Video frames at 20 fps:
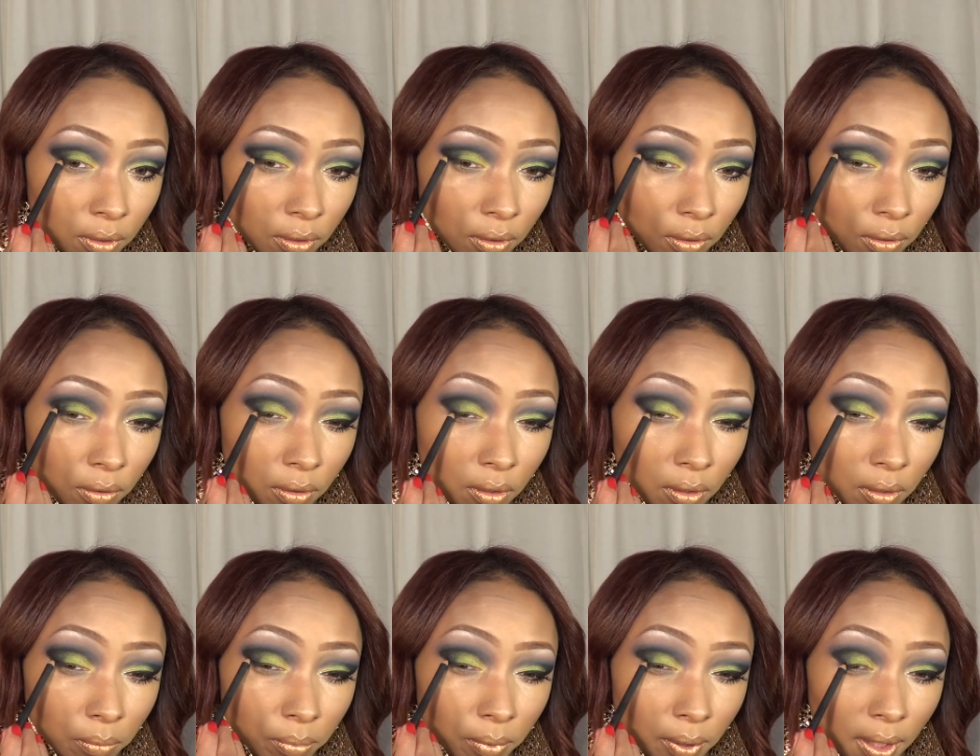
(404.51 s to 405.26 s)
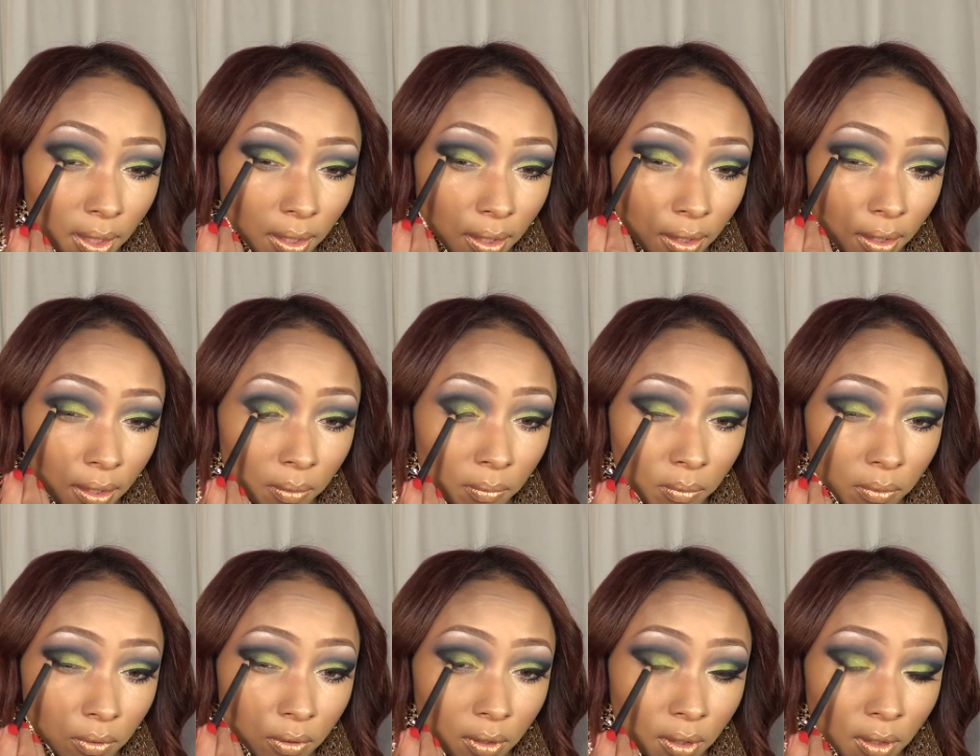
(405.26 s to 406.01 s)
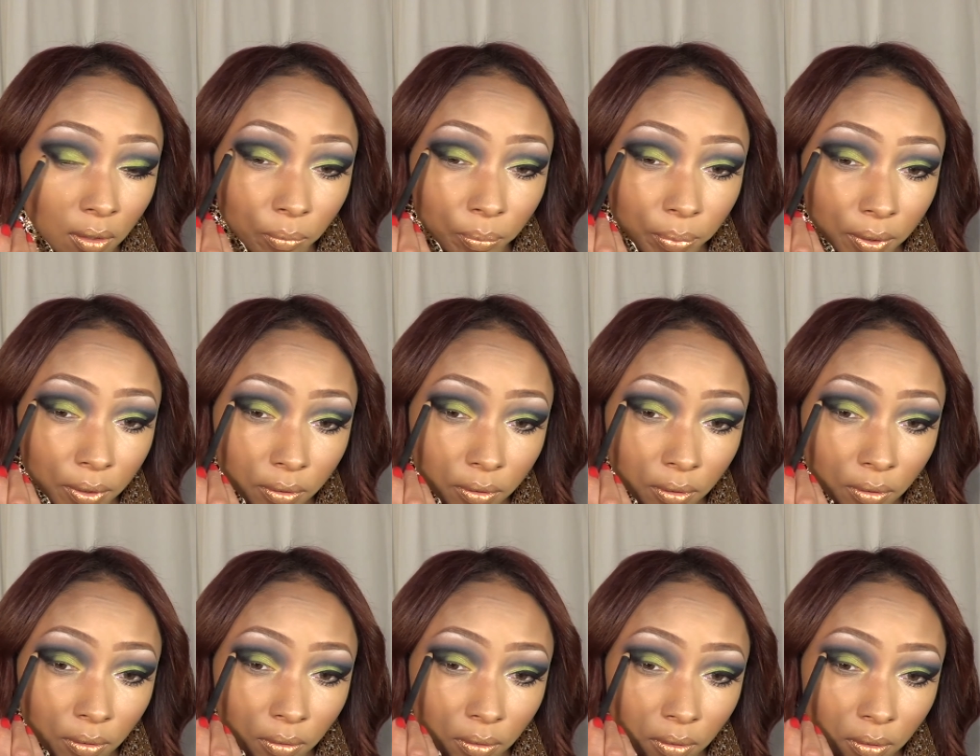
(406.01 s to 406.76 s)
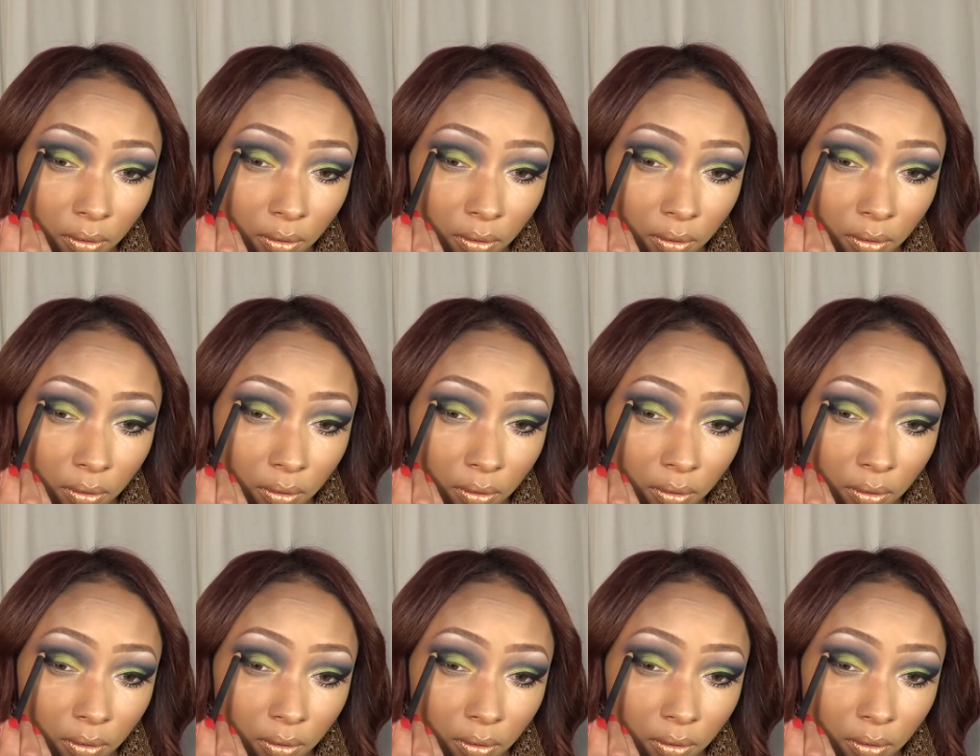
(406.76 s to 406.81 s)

you go back in with your cold pencil